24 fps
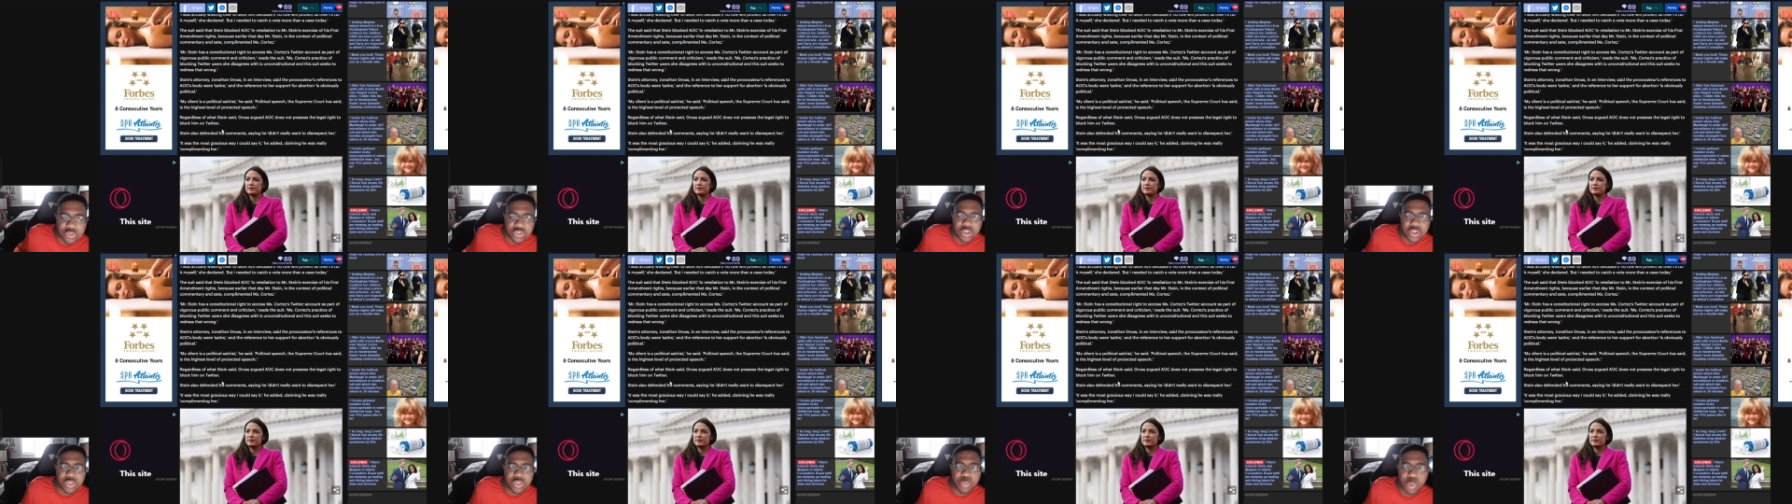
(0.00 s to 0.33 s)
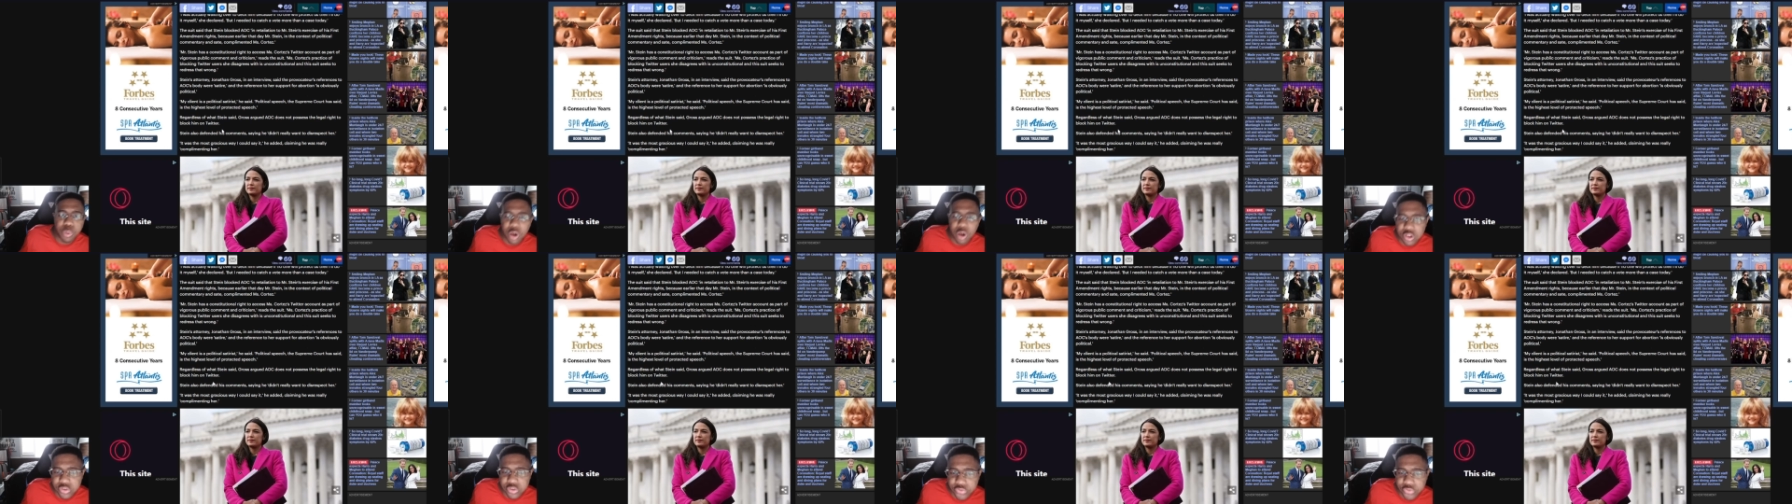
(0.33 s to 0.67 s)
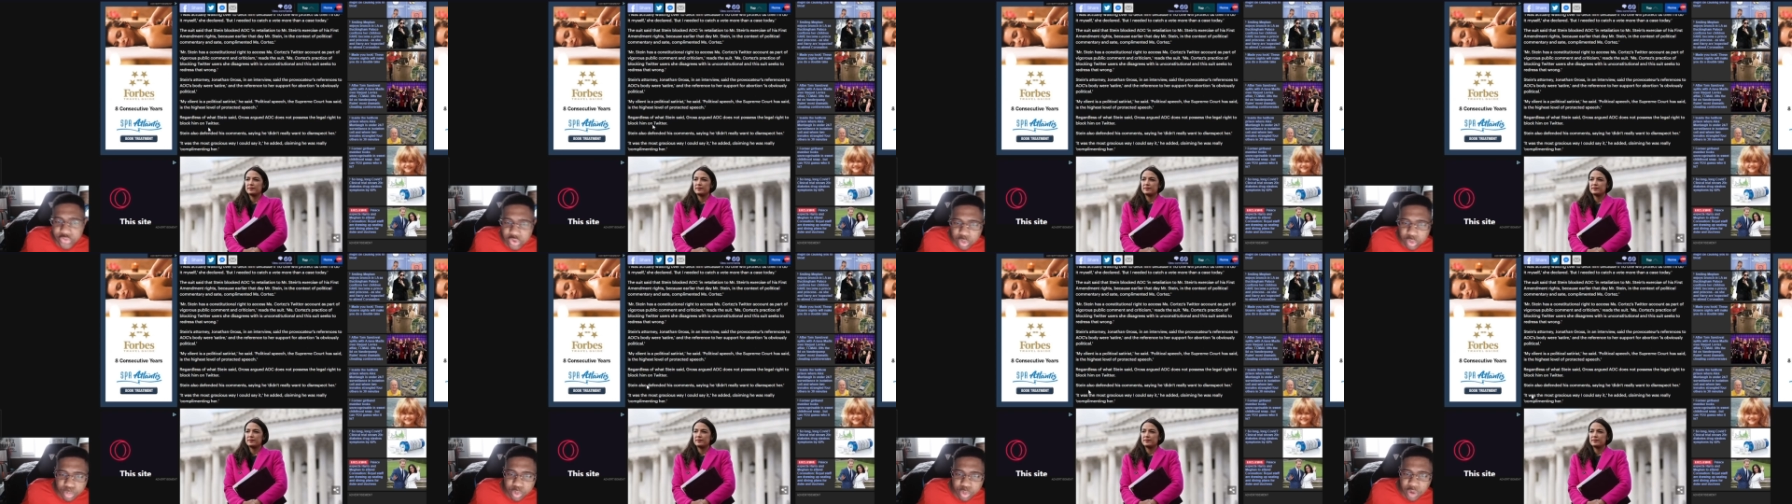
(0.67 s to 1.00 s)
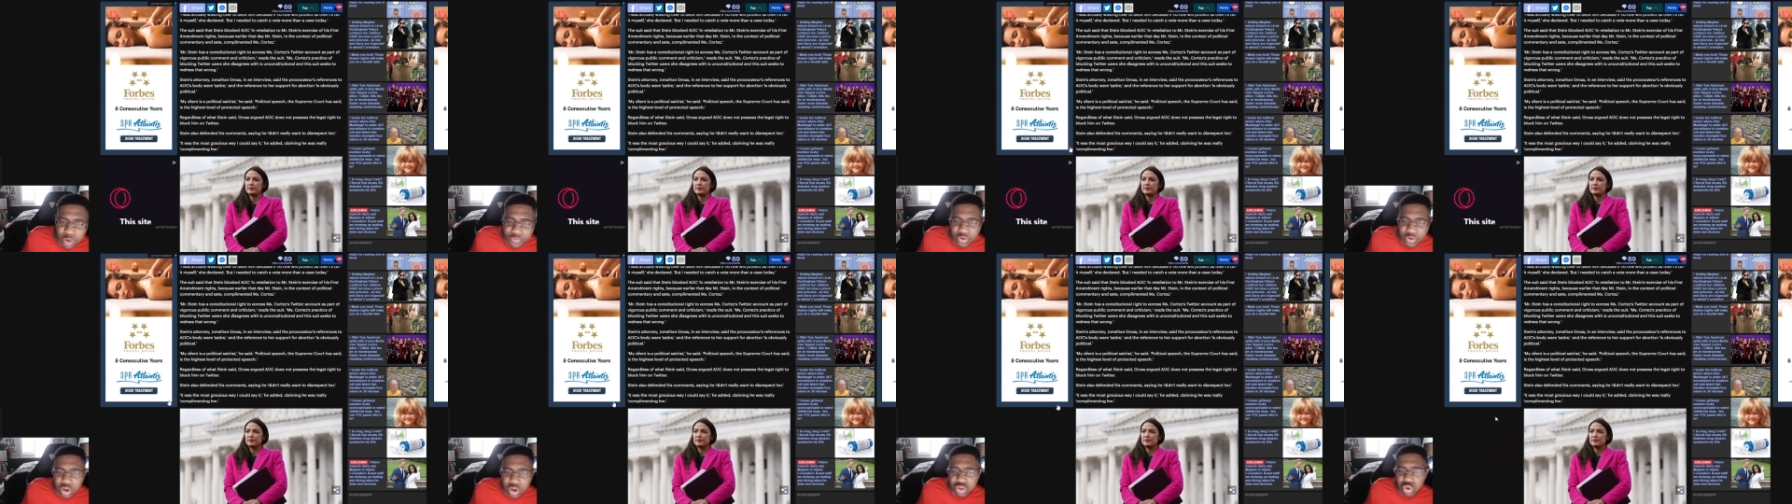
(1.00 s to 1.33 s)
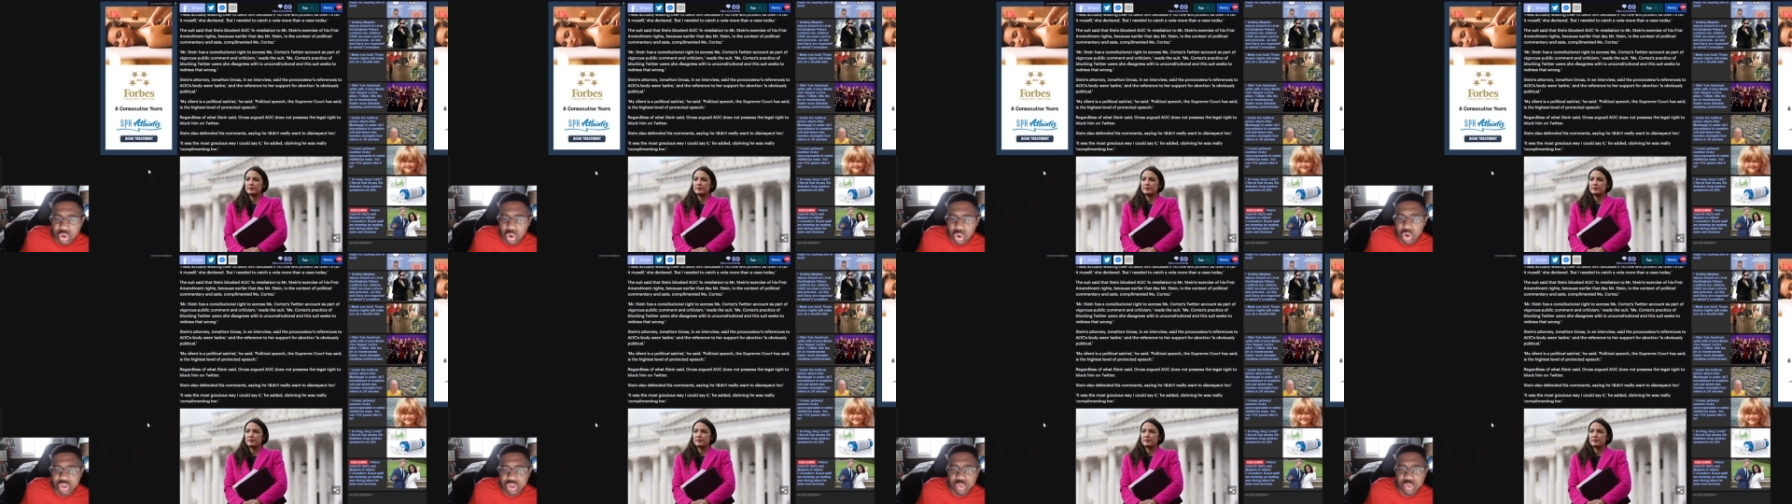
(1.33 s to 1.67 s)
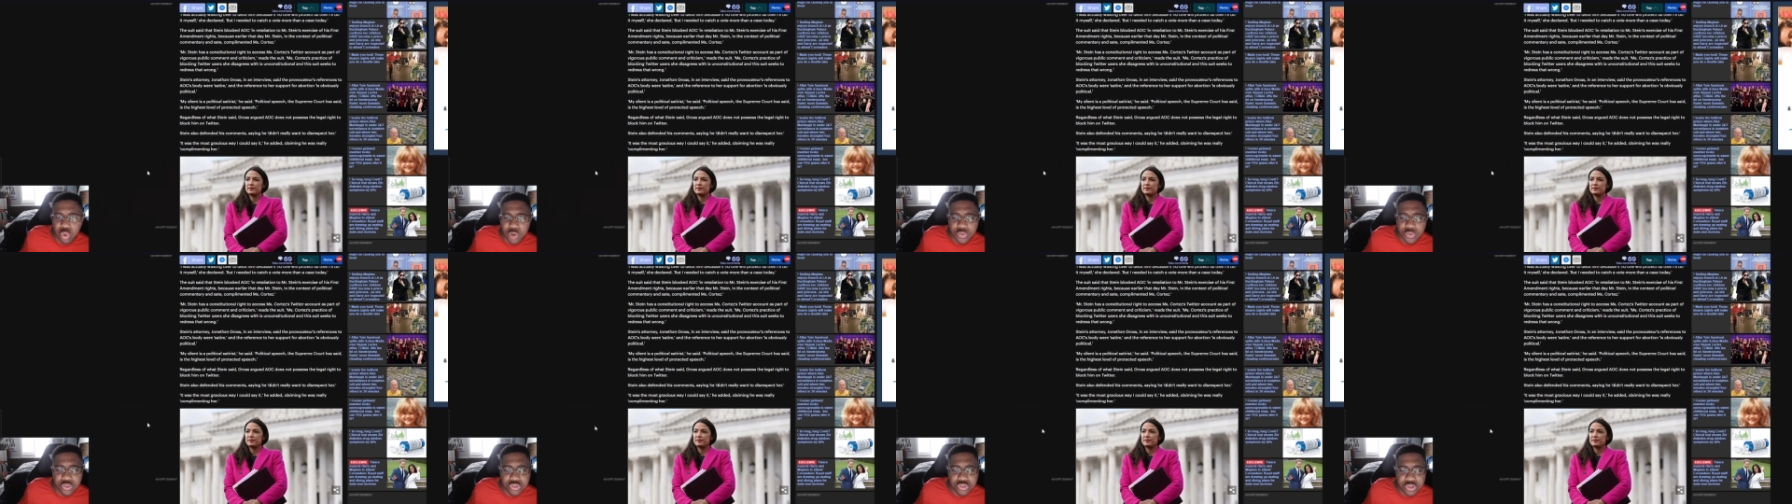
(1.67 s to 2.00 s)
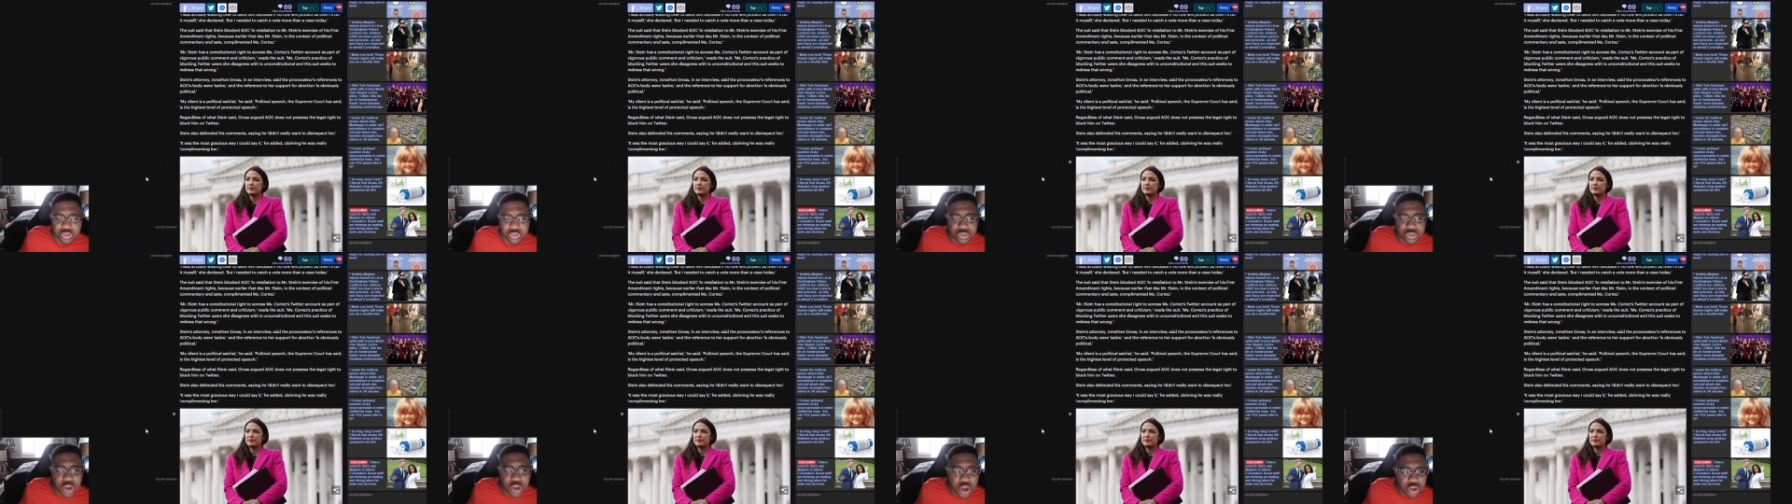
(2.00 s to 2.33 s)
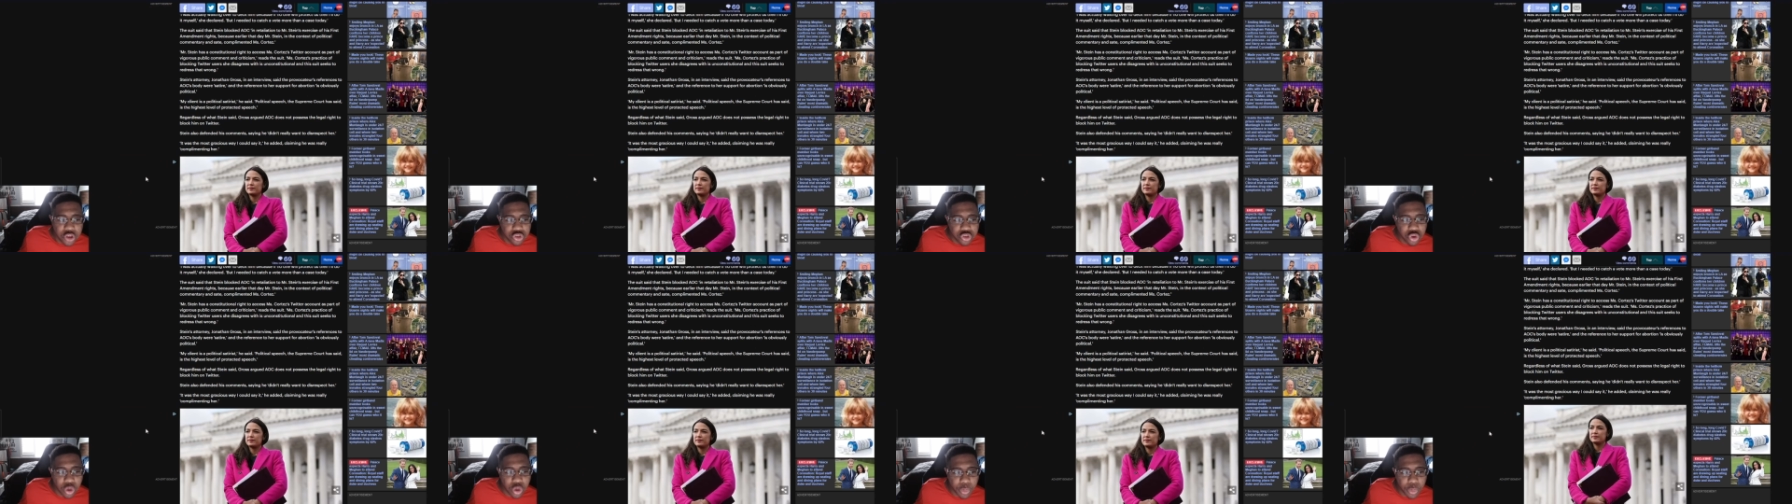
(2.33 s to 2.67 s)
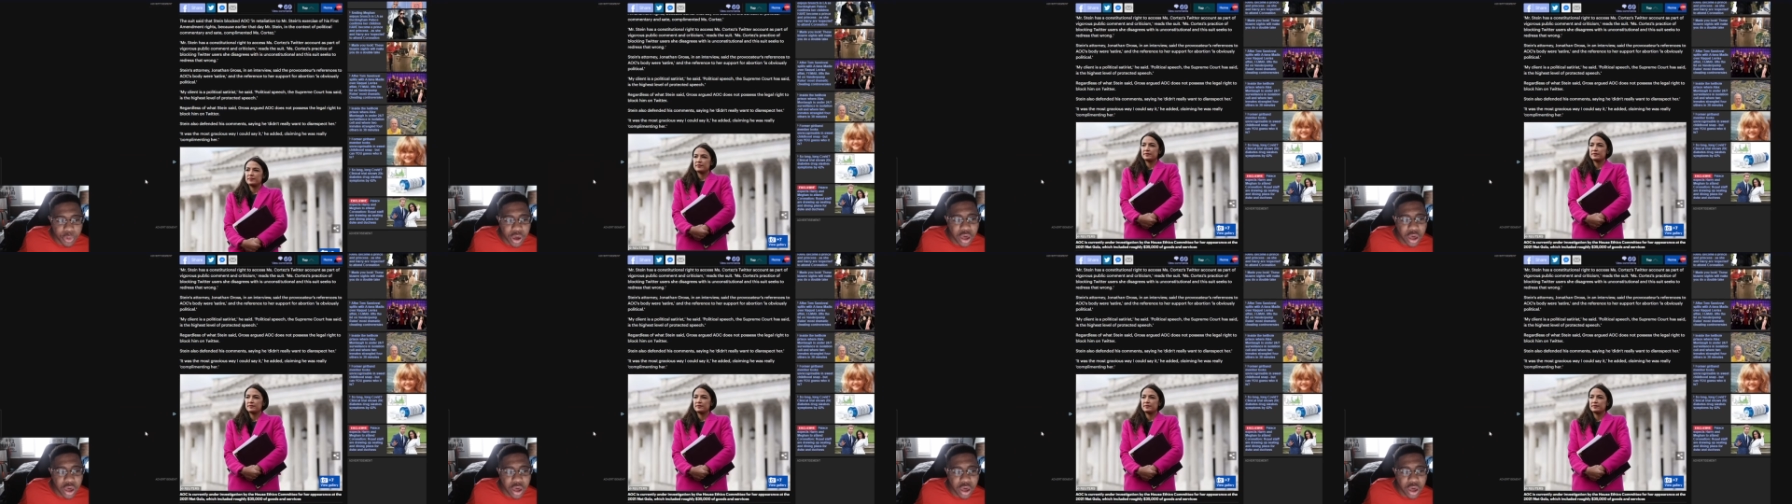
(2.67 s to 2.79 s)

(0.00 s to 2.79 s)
said the provocateurs reference references to